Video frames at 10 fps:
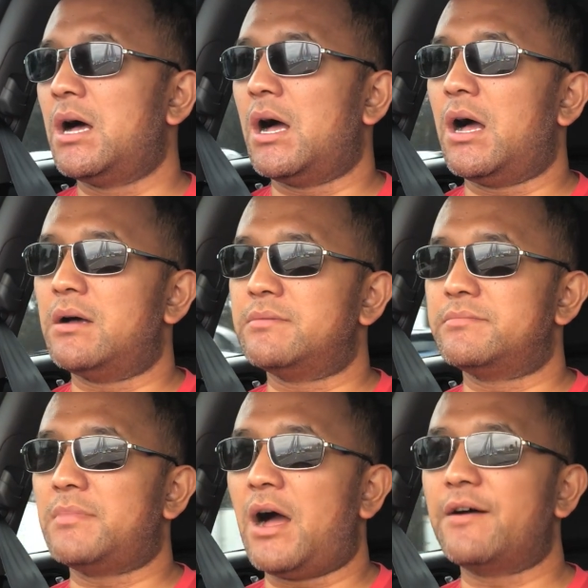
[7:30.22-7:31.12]

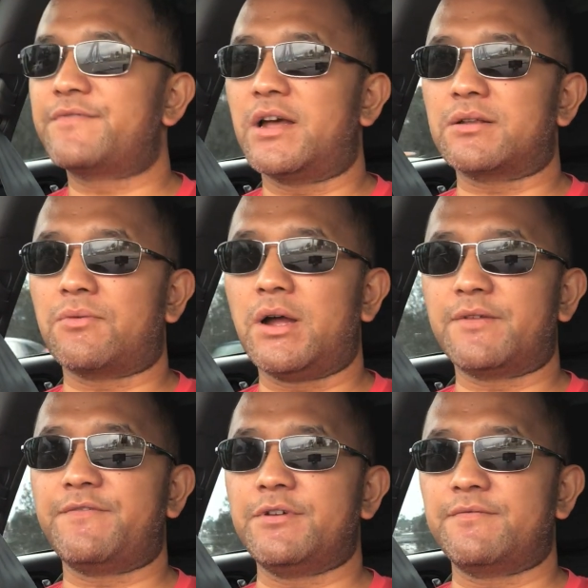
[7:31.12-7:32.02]
I've done quite a
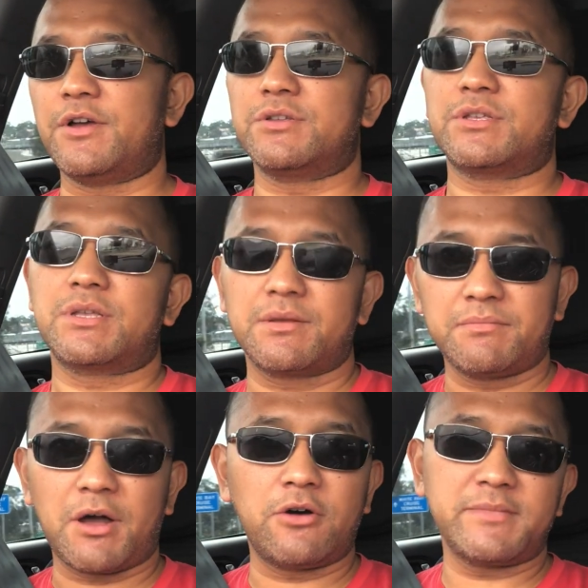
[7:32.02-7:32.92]
few of those.
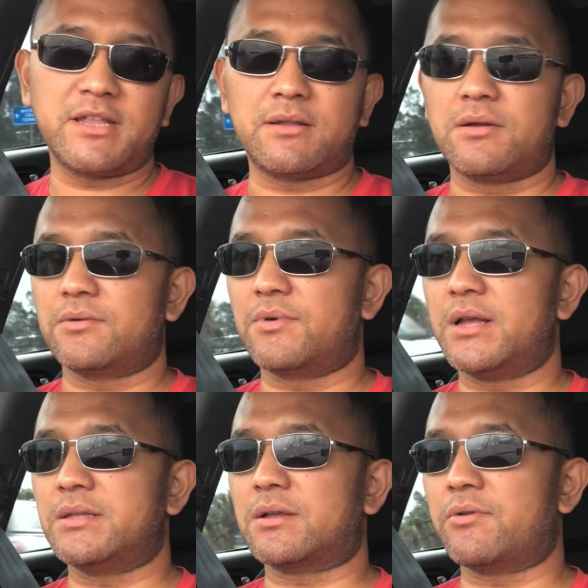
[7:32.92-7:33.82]
By all means,
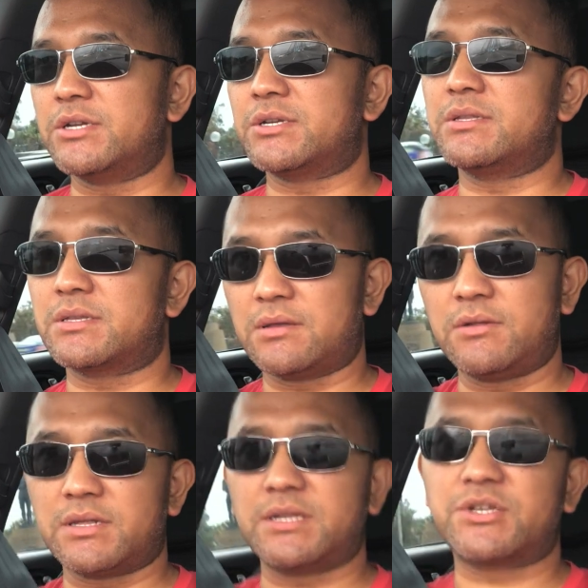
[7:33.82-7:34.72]
write in the questions
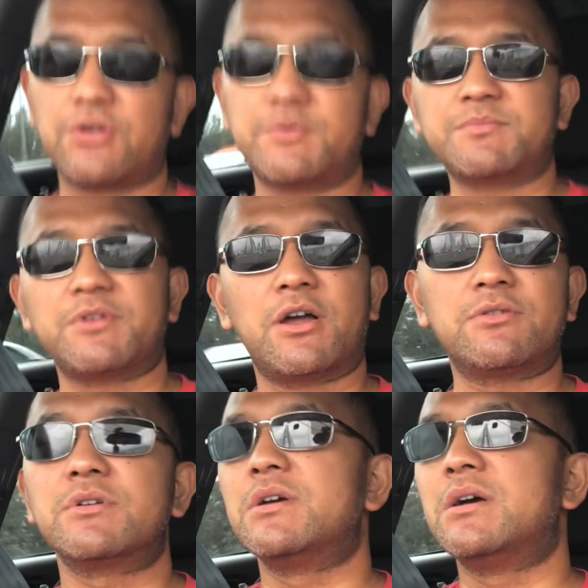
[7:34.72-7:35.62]
on the description
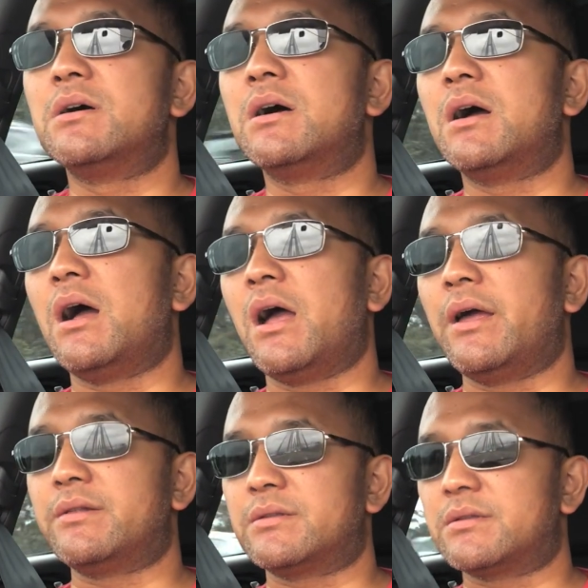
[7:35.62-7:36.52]
below,
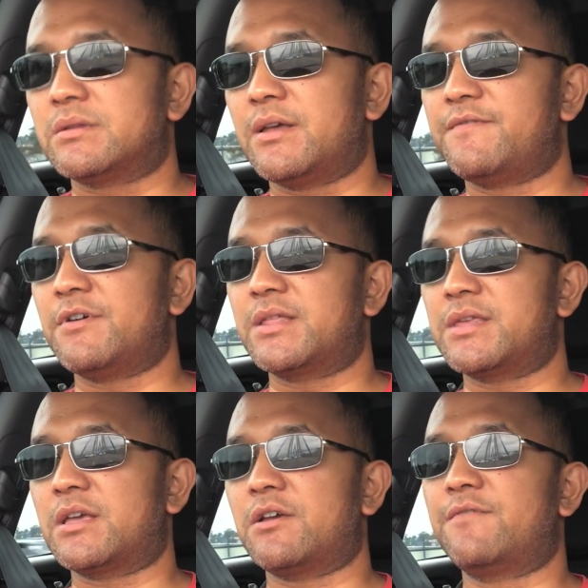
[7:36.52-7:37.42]
and if you are
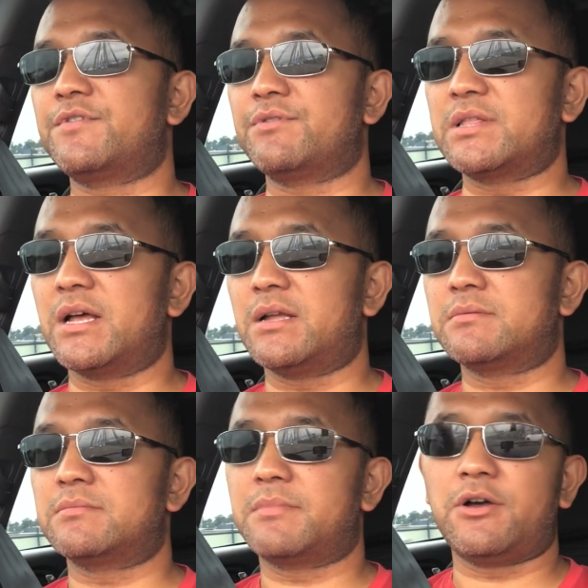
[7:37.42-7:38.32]
thinking of doing that,
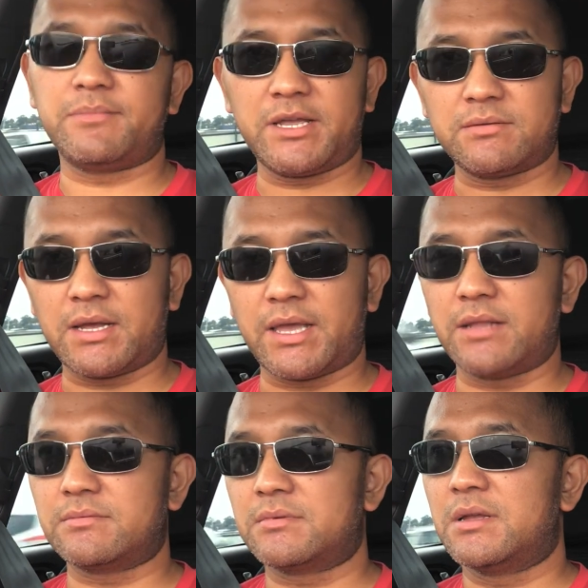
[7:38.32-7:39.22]
by all means,
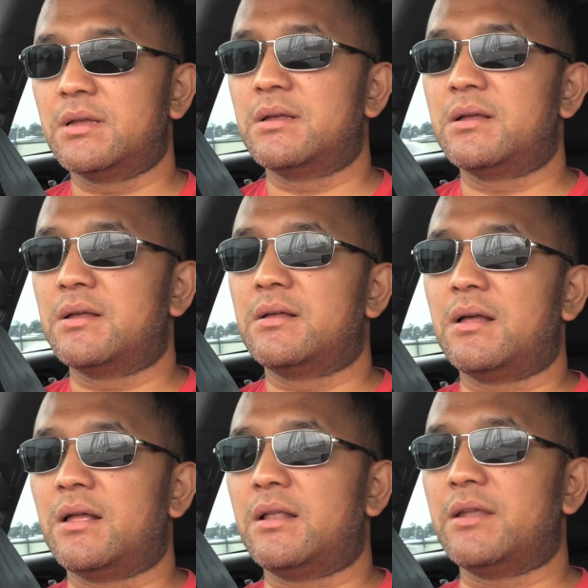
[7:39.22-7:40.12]
again,
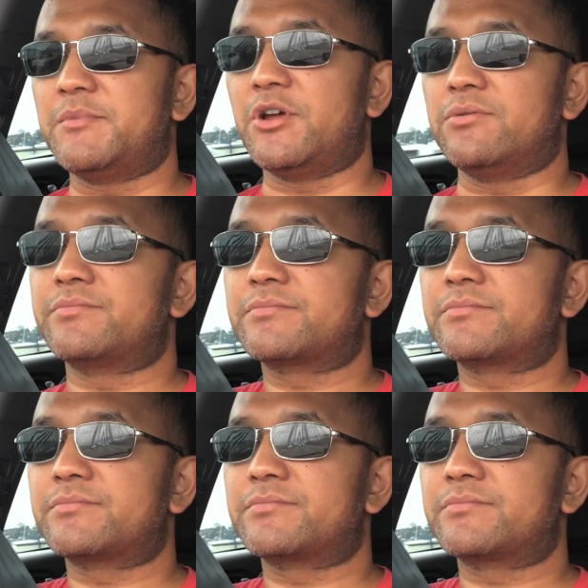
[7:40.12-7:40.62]
let me know.